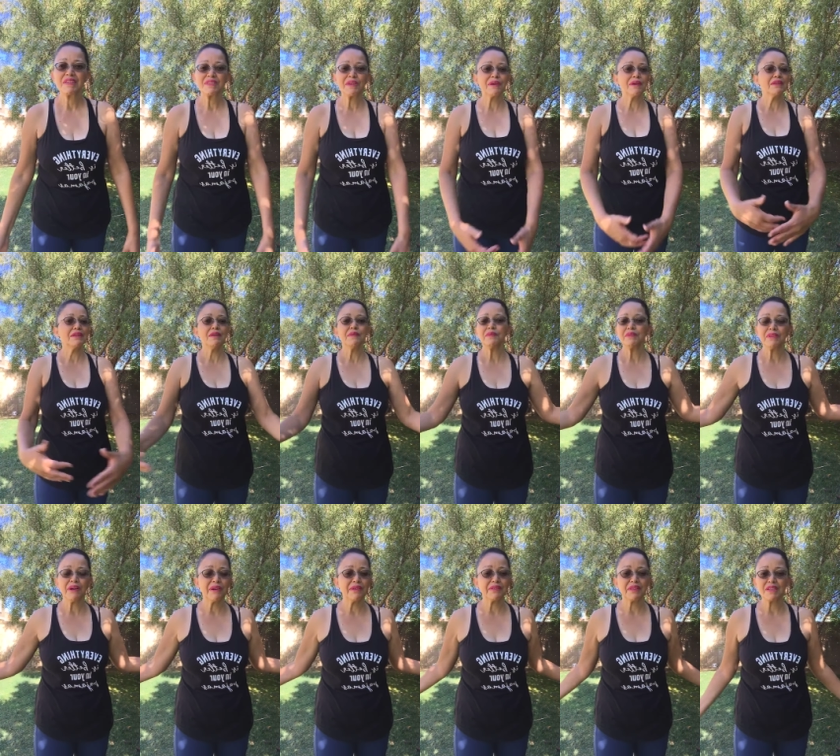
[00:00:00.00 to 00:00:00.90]
You're going to need,
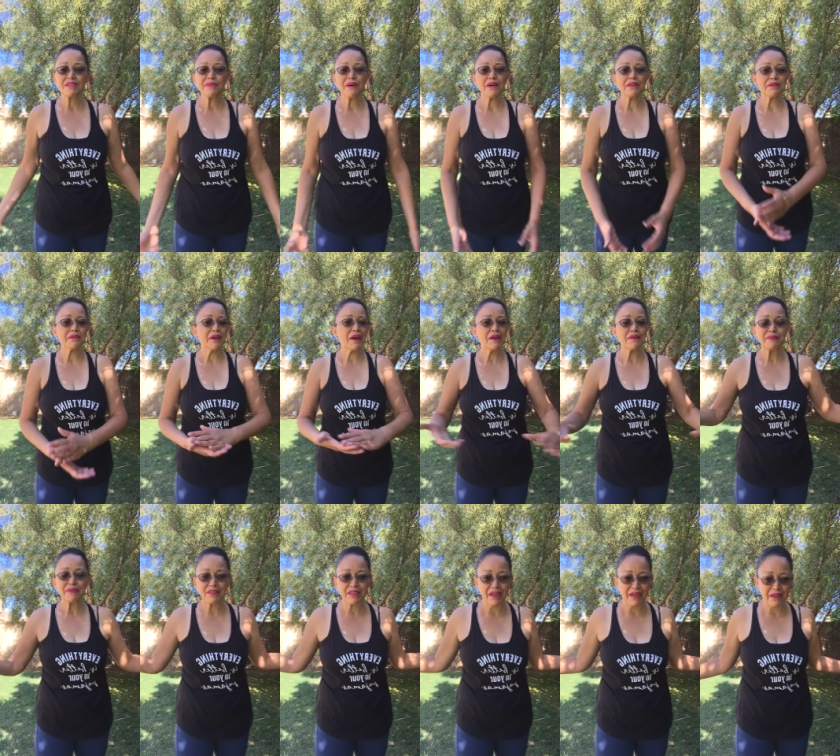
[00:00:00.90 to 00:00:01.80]
no, that's why I do it
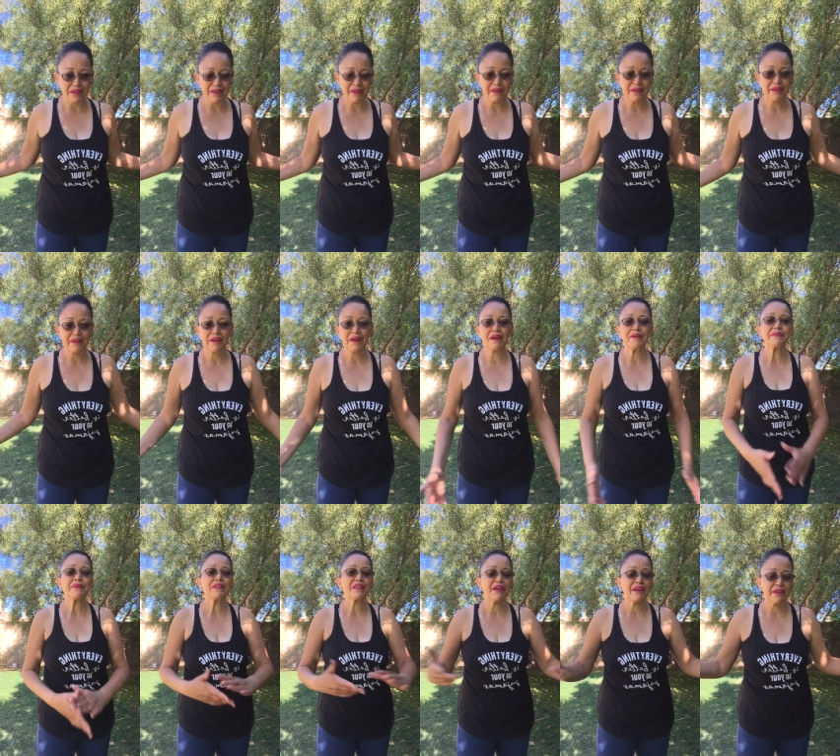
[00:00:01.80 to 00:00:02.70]
every day.
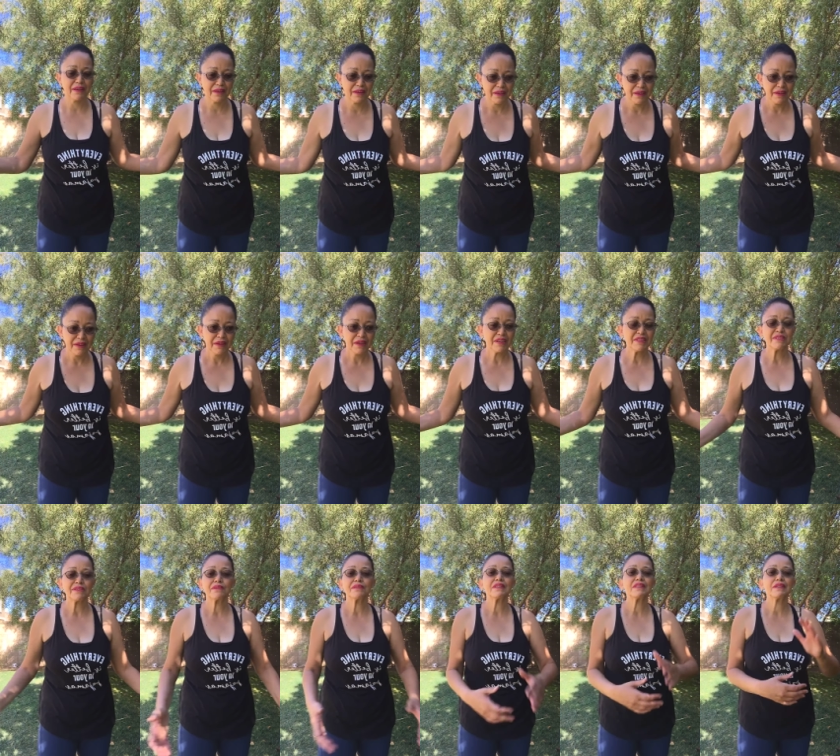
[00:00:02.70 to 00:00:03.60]
Every day. Because
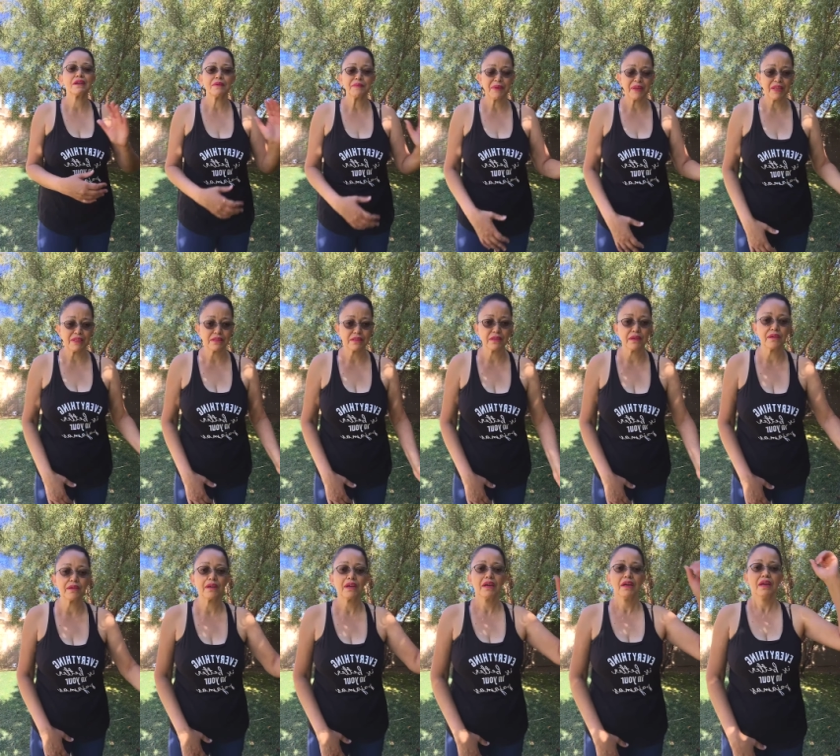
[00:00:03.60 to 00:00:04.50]
it's only 10 minutes.
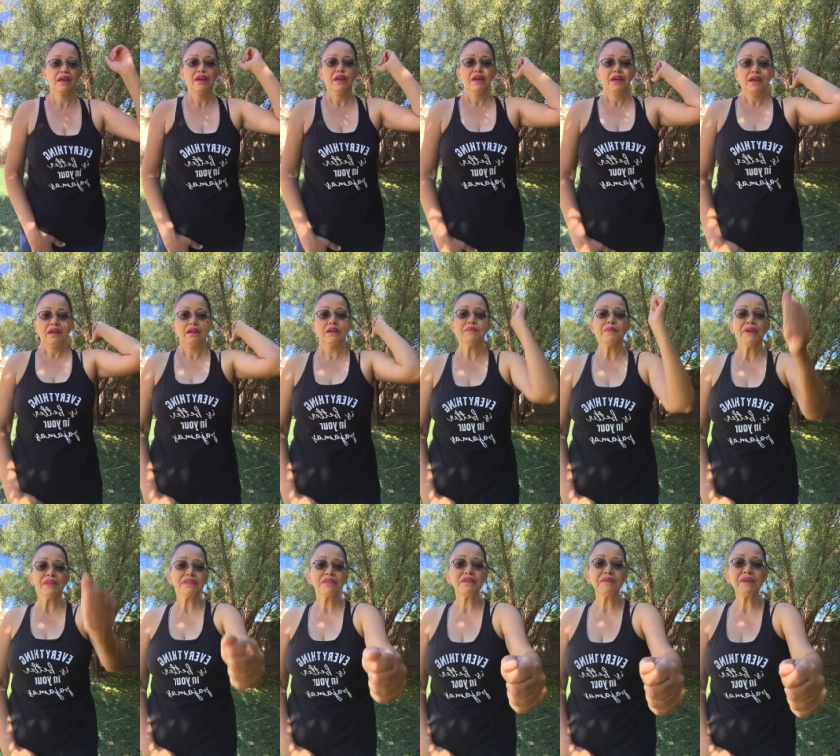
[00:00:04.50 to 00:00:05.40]
So
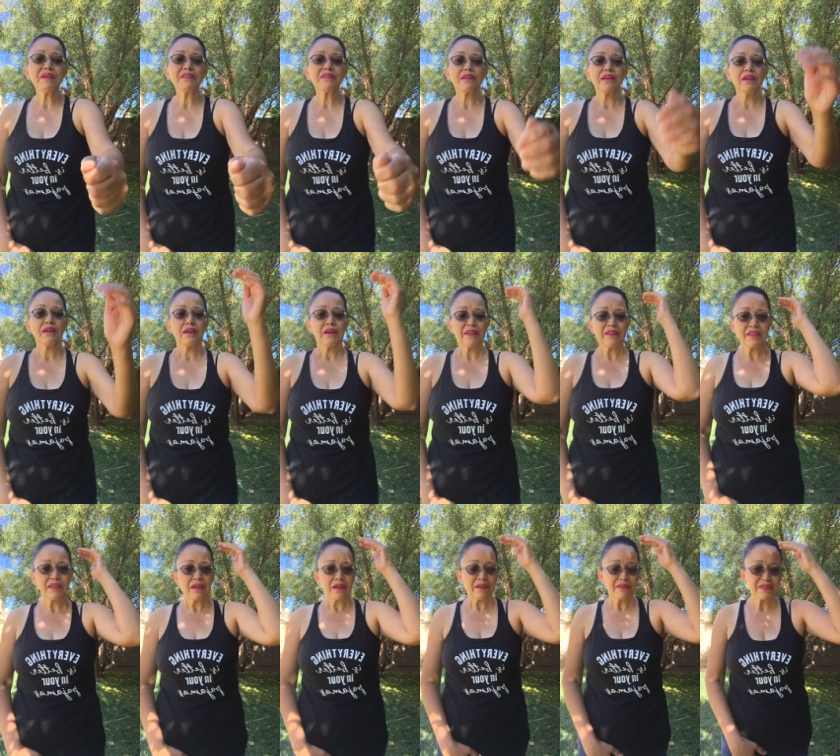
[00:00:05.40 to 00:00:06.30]
commit to it.
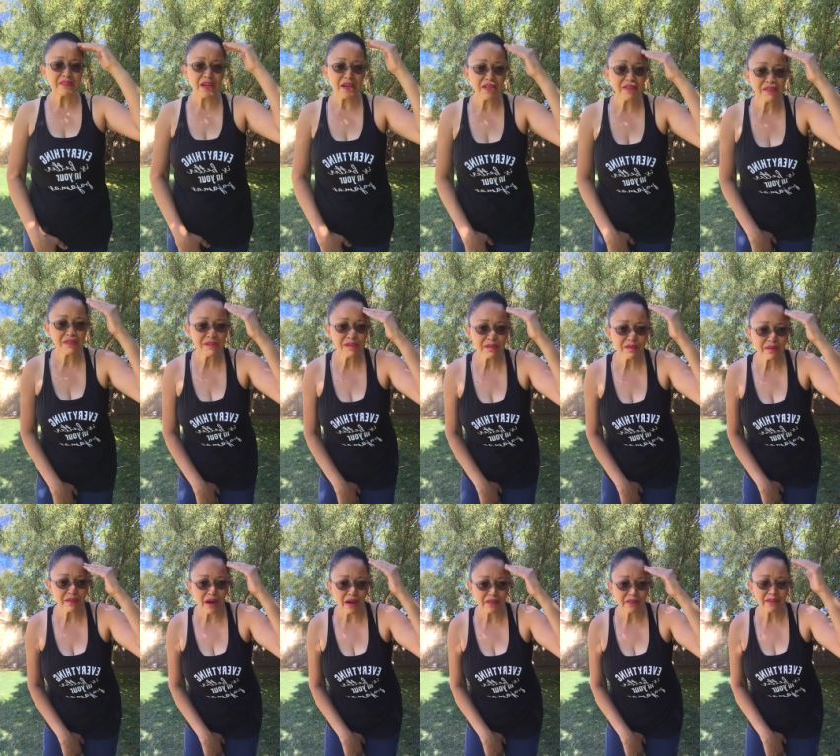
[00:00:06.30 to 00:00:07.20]
Change your
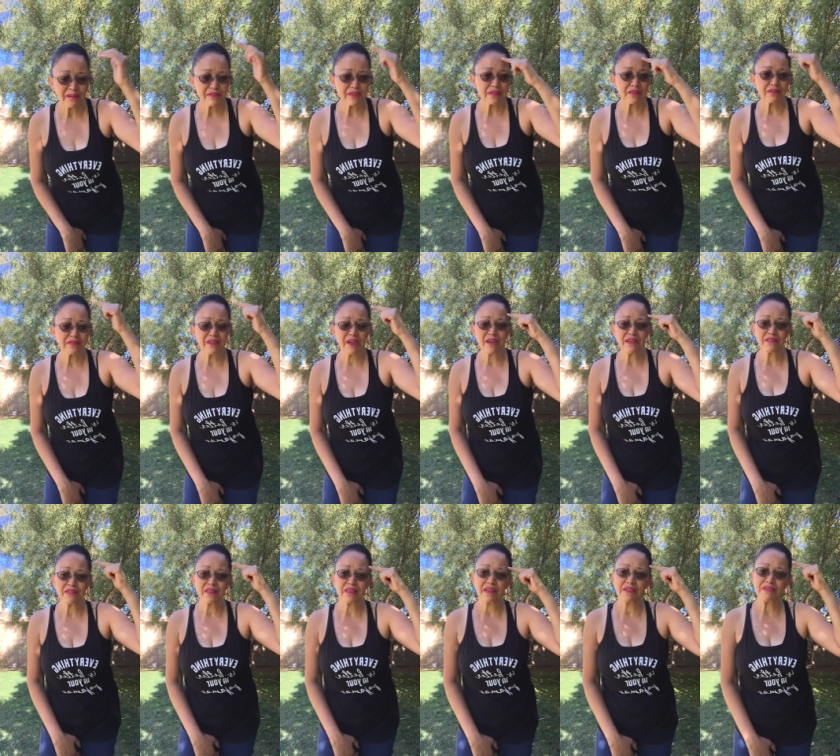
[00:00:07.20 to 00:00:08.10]
thought, change
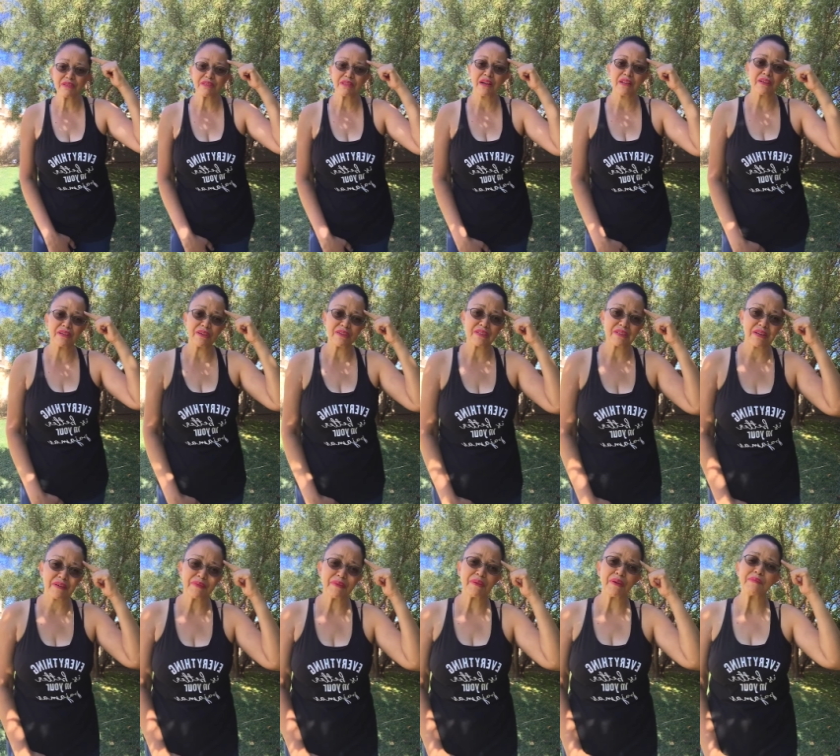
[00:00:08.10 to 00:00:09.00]
the things you're telling
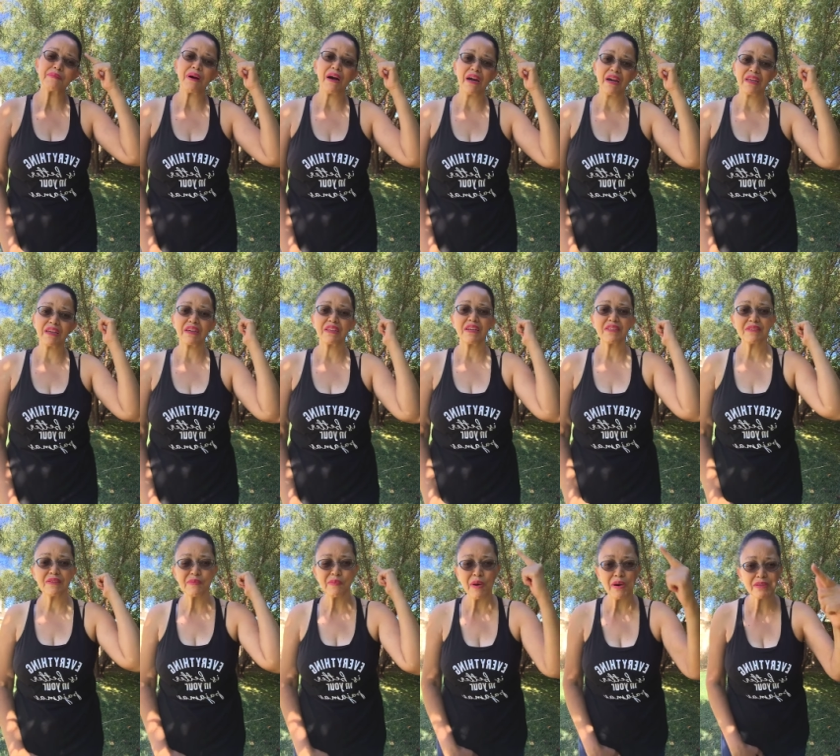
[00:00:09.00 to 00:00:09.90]
yourself in your mind, because that's
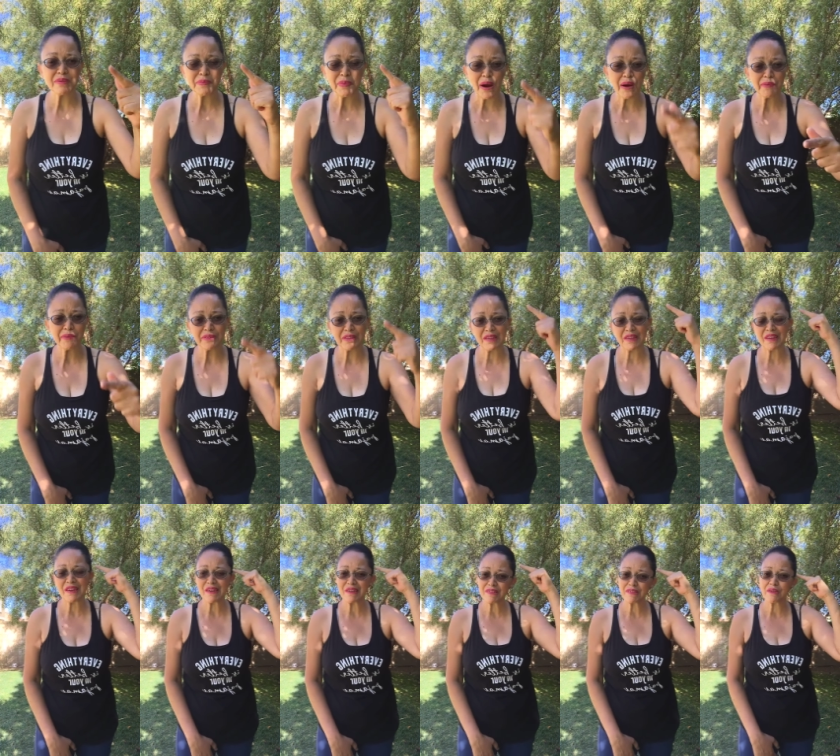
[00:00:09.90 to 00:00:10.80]
the most powerful thing
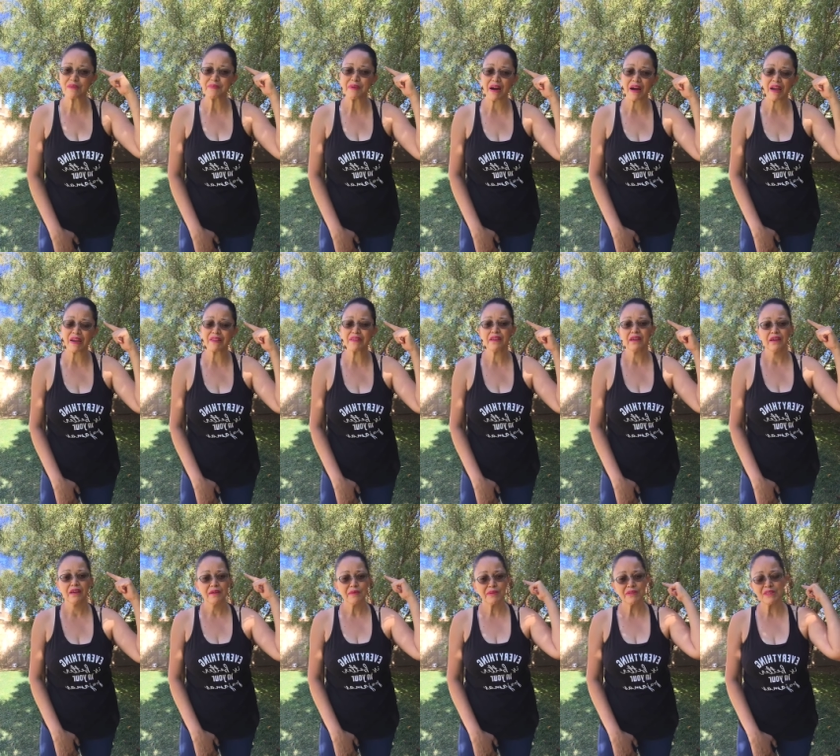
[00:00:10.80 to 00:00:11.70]
is your mind,
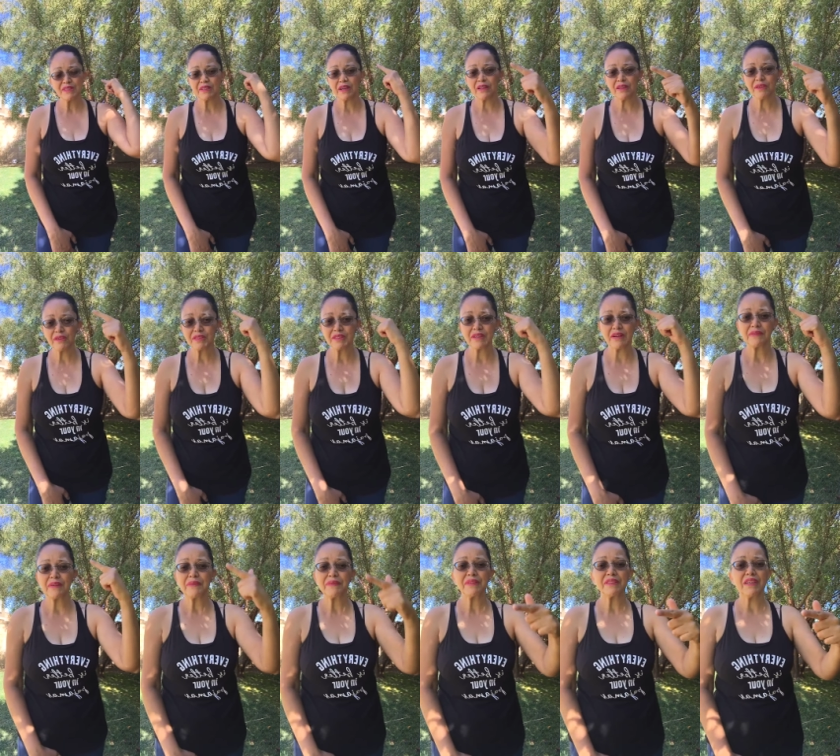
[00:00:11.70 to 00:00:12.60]
what you're telling yourself
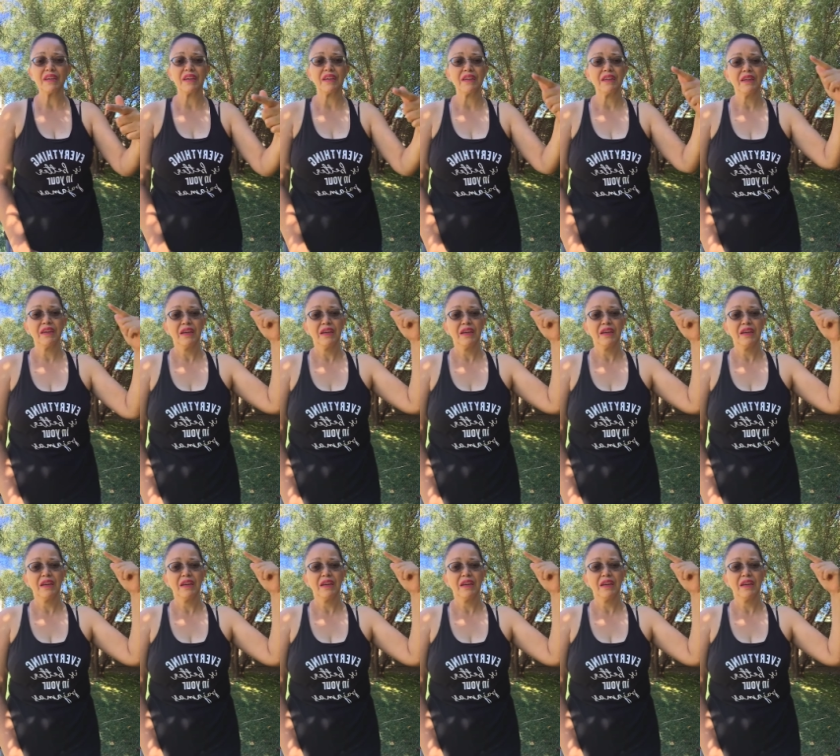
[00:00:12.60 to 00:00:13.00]
every day